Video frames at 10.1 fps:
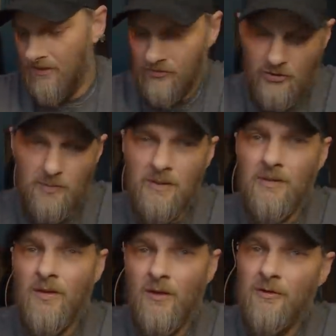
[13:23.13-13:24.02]
scooping
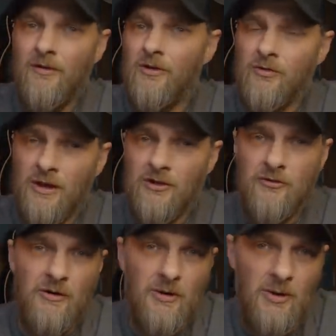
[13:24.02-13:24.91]
the larva and
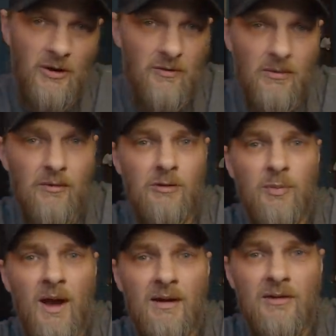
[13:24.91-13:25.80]
transferring it over, but with
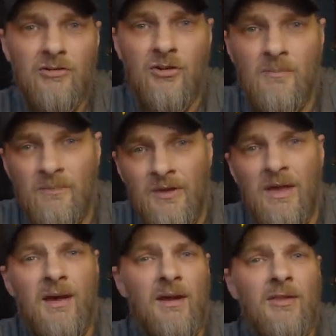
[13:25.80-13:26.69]
practice,
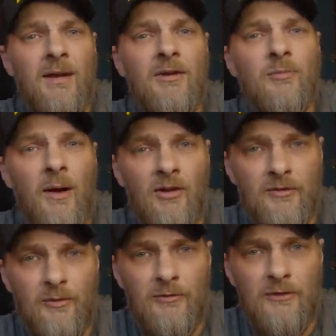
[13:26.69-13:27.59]
anything is
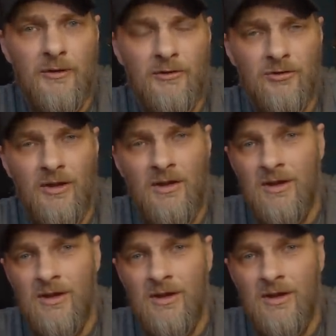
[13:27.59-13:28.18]
possible, folks.